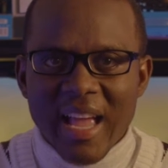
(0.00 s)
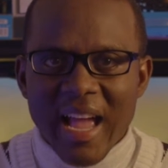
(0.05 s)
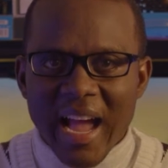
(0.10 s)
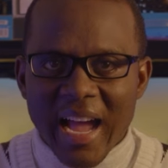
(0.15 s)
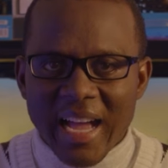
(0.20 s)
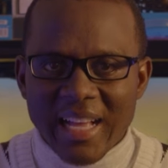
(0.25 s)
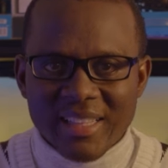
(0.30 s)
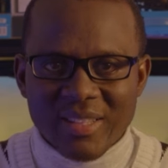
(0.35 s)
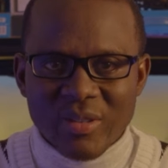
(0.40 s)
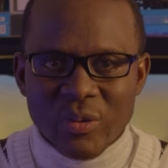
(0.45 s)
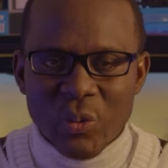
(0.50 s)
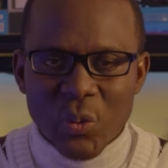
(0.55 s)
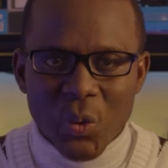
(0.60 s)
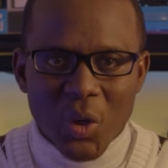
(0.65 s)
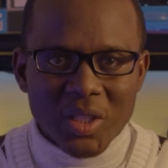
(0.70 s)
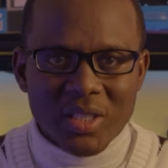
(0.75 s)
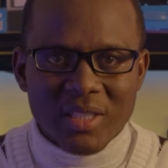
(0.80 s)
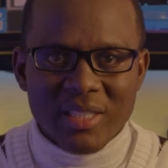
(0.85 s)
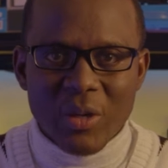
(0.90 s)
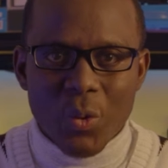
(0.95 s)
at
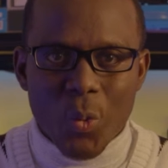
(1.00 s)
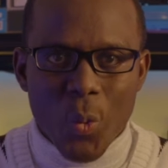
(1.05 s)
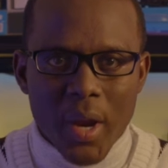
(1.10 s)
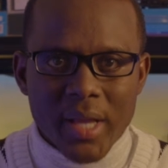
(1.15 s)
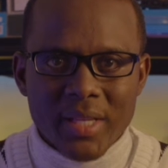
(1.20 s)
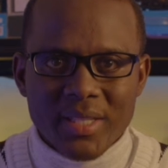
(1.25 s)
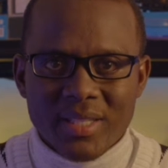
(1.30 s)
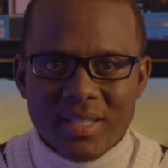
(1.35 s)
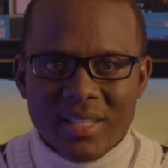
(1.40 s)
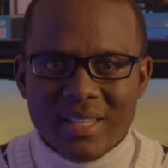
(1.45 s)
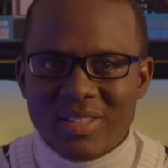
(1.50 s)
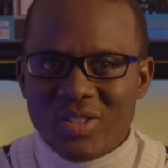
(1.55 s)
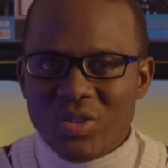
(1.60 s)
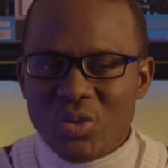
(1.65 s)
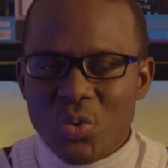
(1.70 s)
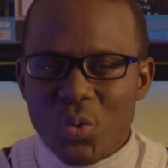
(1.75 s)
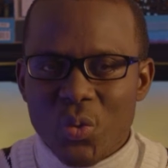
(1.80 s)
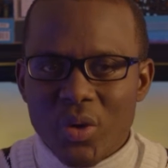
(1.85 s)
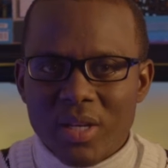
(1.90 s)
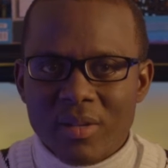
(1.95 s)
what the West is
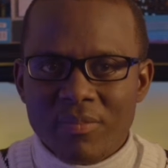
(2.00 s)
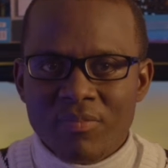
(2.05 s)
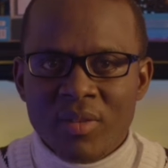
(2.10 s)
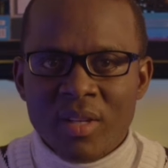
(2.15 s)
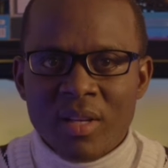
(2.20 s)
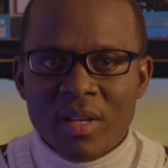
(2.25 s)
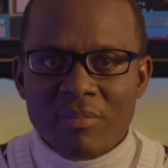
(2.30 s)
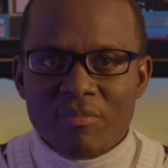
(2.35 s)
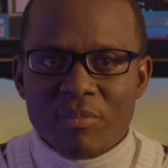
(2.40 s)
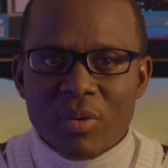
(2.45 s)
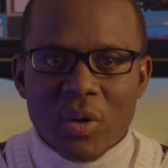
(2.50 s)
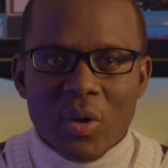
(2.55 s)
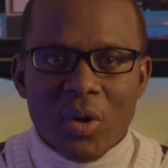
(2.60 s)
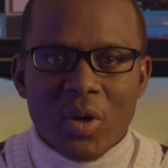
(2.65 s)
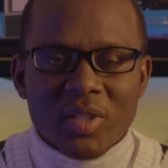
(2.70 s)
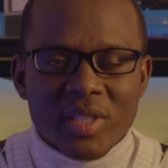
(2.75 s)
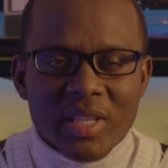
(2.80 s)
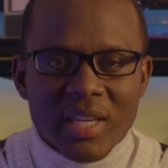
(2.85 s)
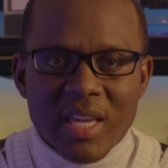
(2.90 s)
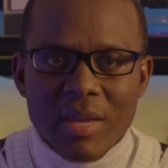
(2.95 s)
doing
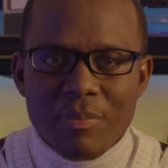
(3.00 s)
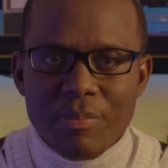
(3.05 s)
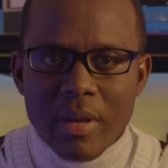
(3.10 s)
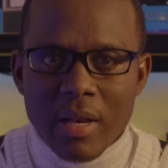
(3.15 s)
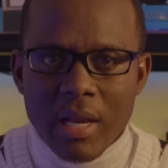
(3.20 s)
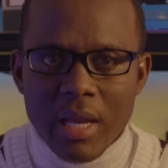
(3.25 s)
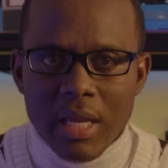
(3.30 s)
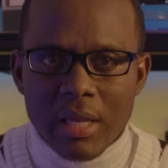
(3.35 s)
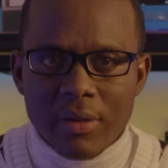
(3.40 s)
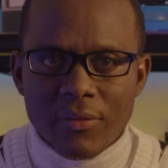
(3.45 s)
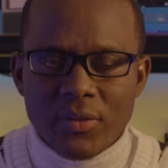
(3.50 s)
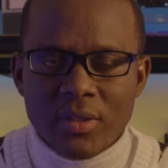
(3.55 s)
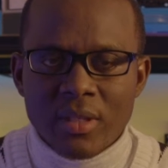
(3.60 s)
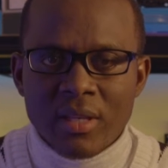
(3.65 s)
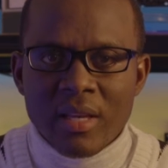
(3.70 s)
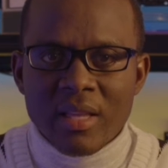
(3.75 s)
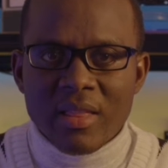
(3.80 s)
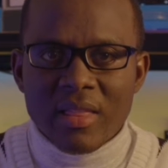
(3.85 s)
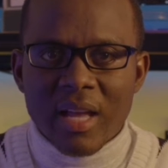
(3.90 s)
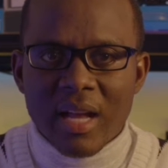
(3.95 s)
because he believes
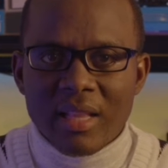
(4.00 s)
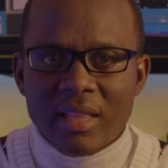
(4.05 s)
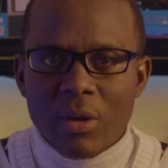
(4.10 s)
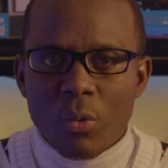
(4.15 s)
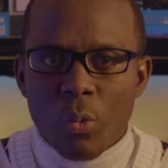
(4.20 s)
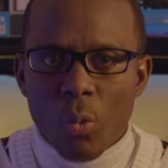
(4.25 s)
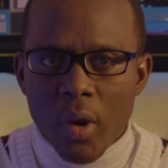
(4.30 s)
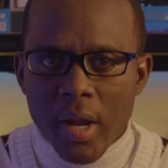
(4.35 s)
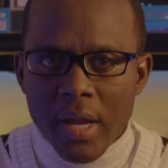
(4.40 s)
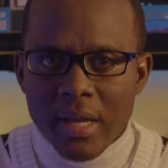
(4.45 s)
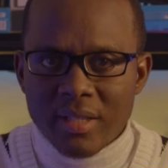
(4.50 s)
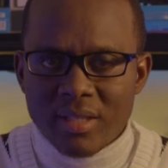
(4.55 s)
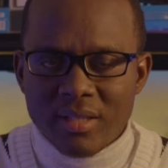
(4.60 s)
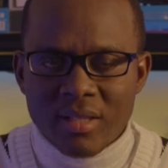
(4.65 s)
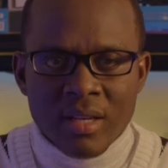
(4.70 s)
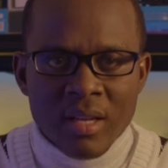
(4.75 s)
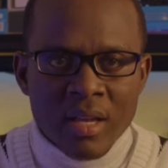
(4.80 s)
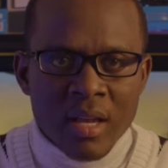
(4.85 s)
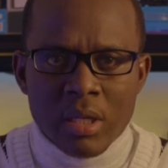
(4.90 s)
that the West,